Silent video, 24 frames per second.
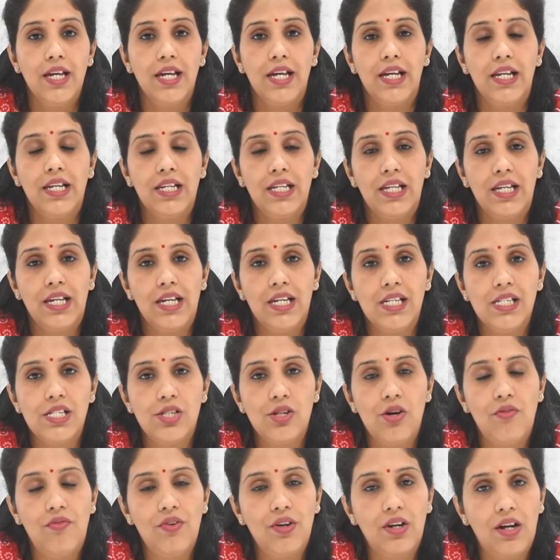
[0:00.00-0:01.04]
In
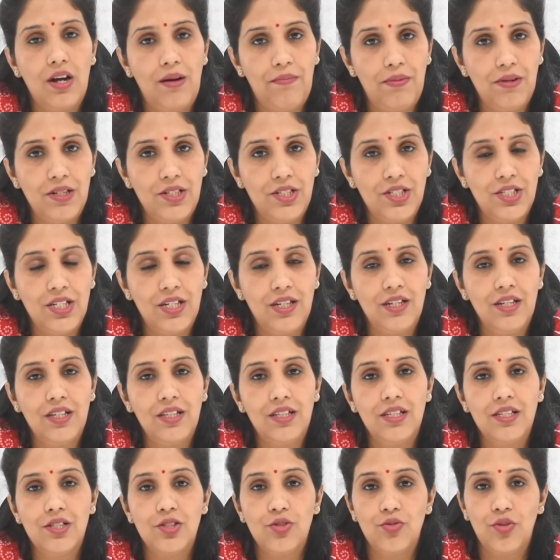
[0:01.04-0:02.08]
case of a couple
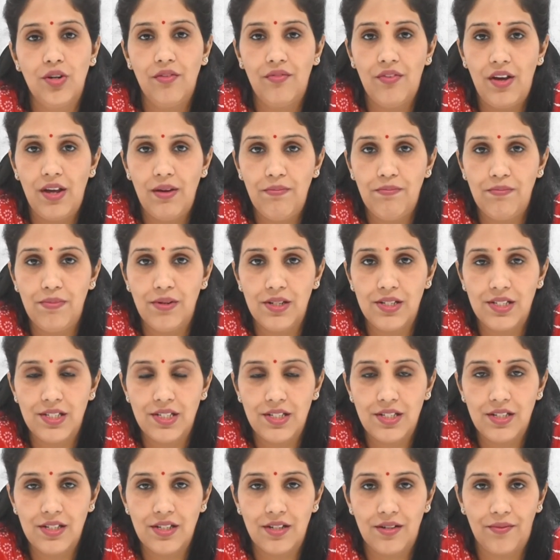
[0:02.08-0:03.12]
sharing this
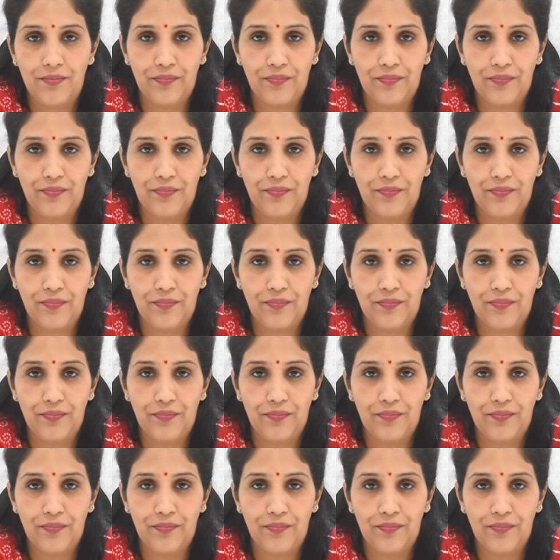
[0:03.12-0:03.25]
25%